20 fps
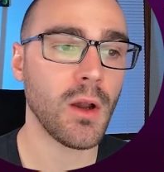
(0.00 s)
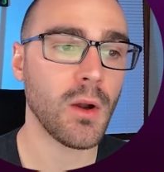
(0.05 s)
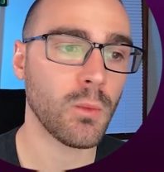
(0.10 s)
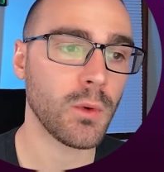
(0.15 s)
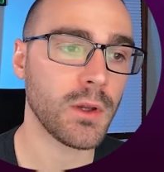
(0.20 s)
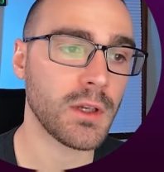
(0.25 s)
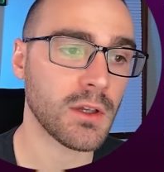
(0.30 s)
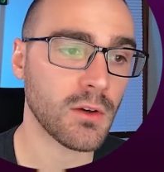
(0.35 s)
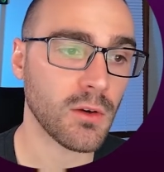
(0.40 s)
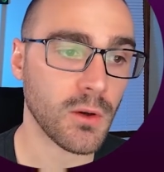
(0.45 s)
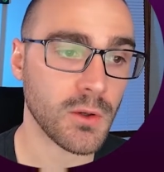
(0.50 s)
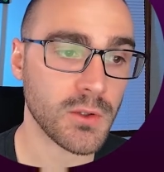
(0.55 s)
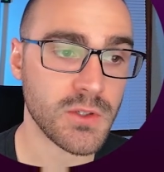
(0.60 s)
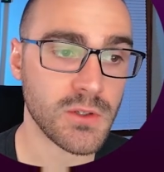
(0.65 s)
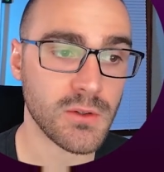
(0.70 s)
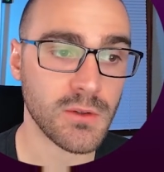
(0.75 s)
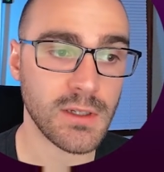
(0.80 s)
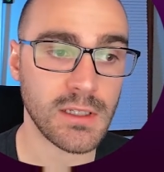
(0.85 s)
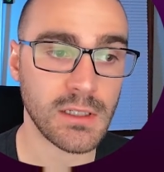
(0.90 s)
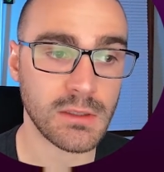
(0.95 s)
we could
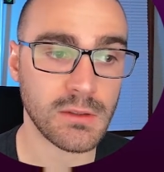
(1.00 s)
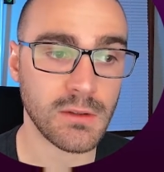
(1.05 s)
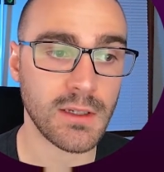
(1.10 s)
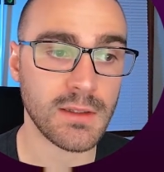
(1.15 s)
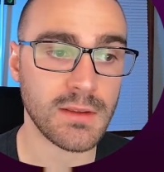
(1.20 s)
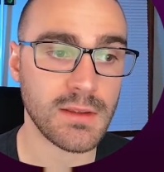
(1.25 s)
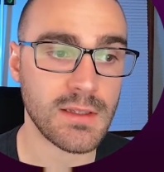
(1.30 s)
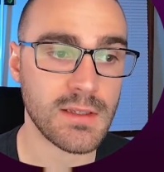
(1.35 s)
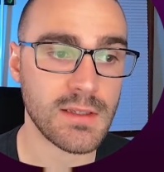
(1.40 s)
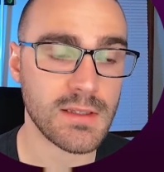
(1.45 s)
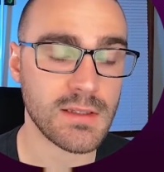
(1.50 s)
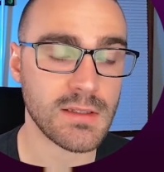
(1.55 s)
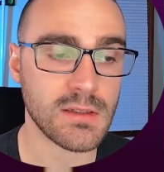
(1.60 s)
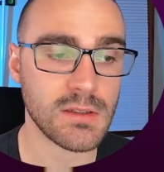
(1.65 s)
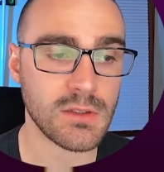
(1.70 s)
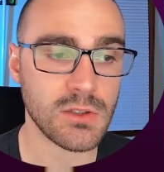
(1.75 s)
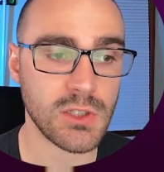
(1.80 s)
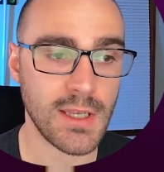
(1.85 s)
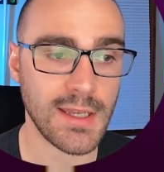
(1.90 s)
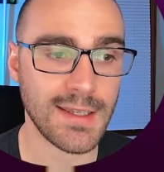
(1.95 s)
also integrate this
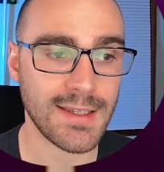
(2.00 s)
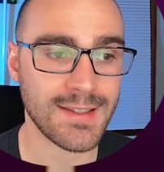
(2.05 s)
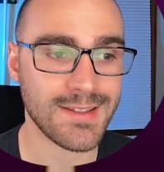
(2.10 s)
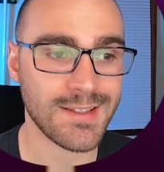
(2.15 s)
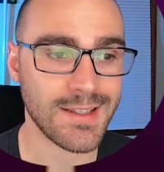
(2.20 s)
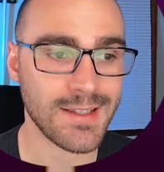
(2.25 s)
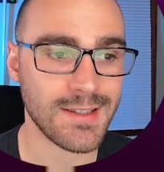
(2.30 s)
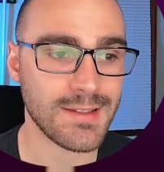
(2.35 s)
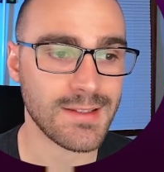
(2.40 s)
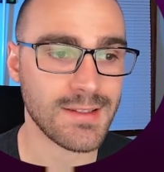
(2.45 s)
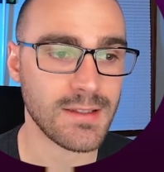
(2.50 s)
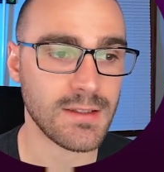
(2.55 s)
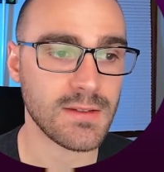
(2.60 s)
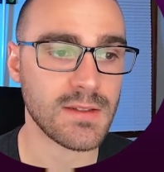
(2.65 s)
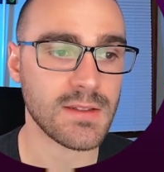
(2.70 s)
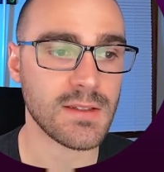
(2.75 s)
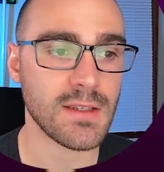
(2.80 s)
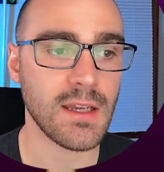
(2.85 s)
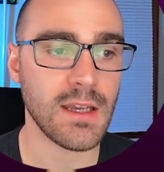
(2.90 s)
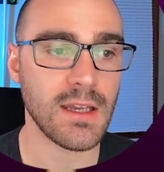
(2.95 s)
Jenkins
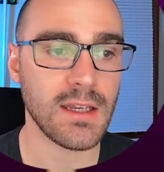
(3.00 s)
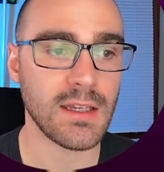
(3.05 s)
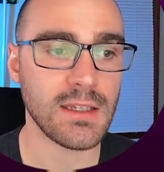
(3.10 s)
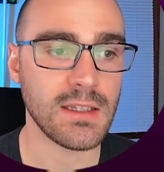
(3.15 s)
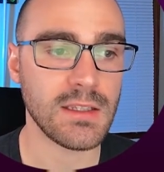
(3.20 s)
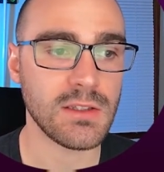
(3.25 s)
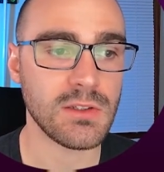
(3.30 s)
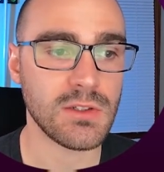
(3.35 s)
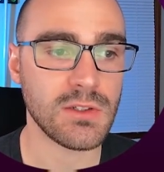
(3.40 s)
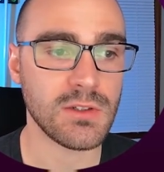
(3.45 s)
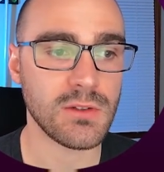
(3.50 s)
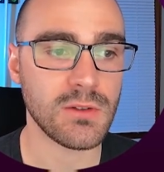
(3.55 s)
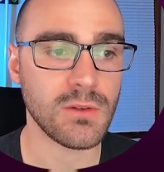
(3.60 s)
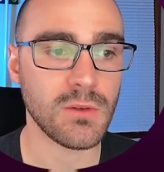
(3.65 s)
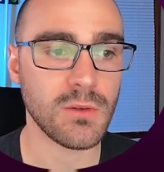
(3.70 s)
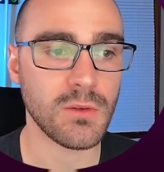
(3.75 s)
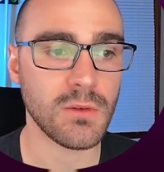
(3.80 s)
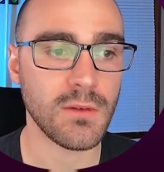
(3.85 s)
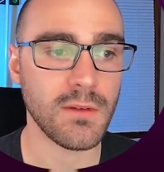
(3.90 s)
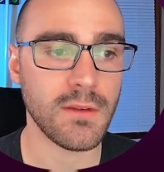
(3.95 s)
instance
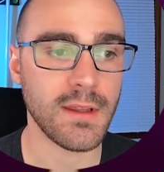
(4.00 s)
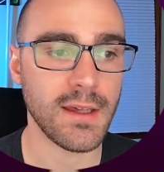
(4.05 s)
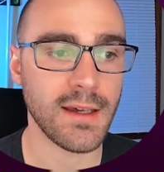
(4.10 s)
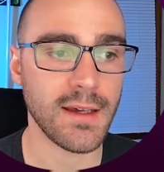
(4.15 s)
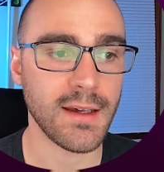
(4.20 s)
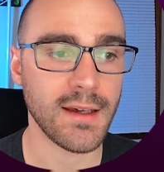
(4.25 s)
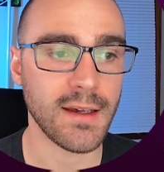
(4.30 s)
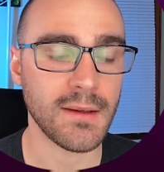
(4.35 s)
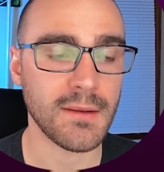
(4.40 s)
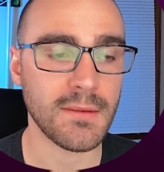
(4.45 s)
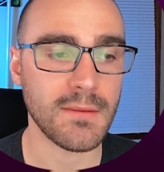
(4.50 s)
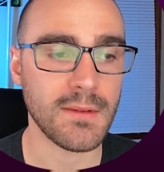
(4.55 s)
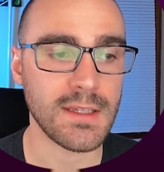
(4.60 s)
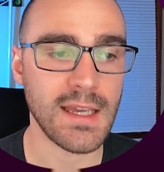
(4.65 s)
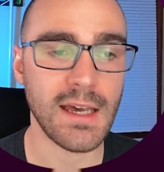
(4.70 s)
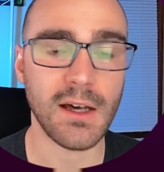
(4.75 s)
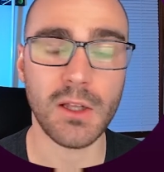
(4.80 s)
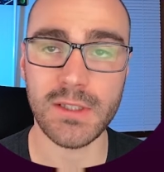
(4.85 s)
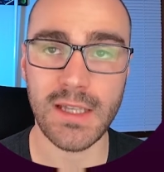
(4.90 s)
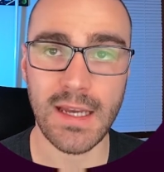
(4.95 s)
into the, the
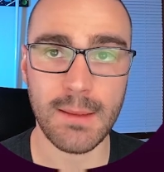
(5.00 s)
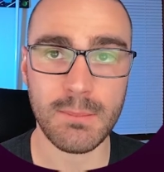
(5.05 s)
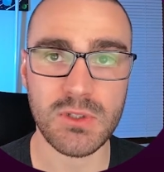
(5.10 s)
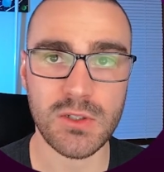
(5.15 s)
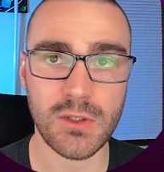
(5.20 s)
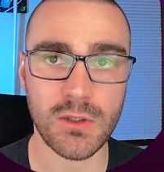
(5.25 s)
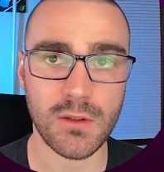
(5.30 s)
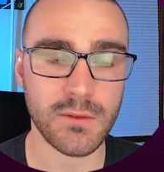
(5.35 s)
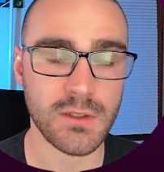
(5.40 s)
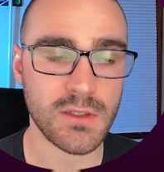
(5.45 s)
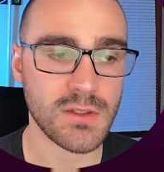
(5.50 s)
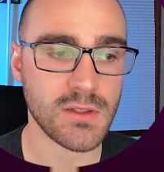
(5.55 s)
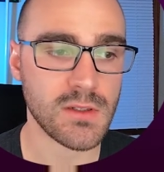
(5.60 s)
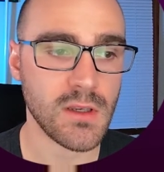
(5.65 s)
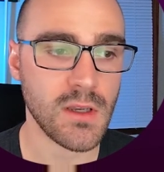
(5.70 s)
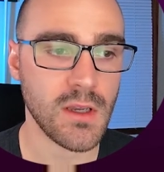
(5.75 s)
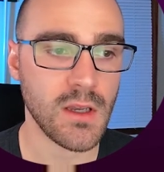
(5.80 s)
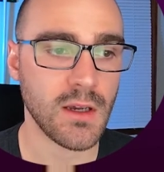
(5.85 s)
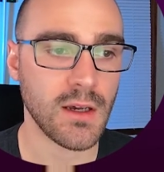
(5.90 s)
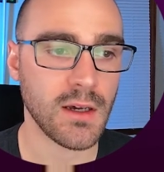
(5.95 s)
L D A P service
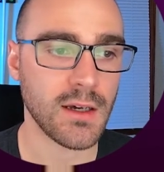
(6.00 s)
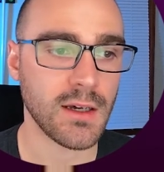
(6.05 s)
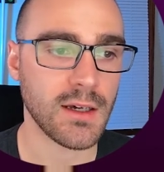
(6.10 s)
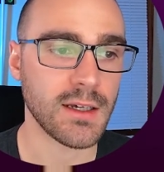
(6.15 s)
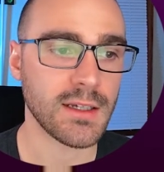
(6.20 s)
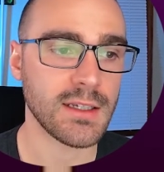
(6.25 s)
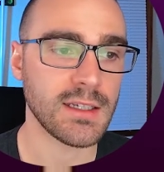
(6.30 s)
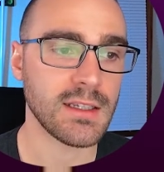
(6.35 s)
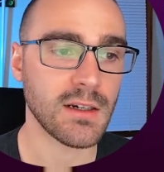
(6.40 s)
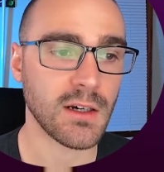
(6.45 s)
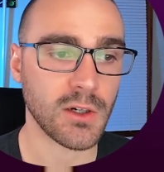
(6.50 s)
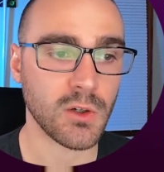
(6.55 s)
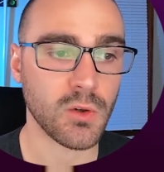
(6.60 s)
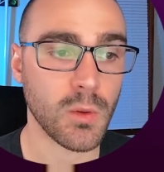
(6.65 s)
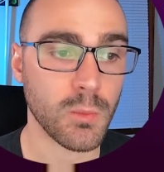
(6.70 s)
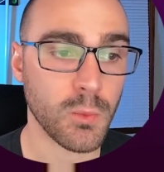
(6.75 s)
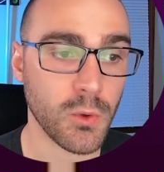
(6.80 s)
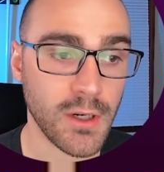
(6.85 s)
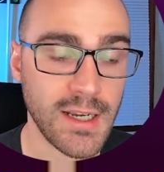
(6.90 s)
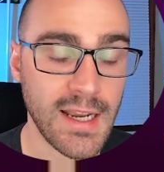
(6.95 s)
uh, in our
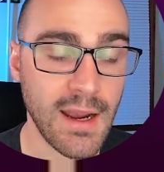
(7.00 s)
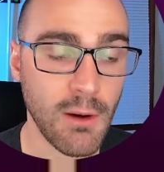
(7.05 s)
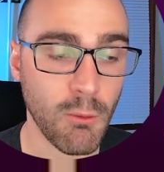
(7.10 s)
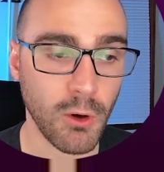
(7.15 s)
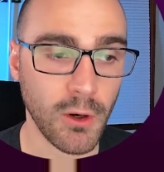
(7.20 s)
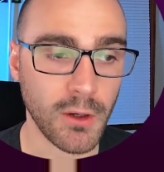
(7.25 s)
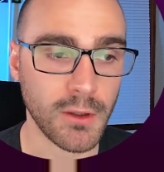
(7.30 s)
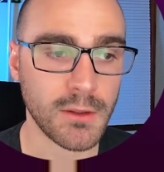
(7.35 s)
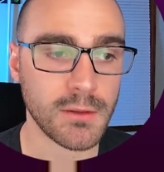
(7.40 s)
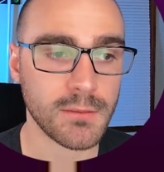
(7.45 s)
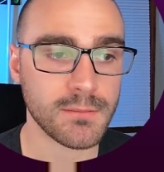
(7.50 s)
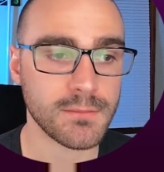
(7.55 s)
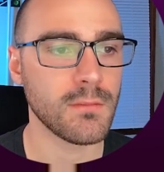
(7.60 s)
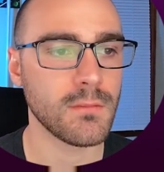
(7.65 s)
corporate network.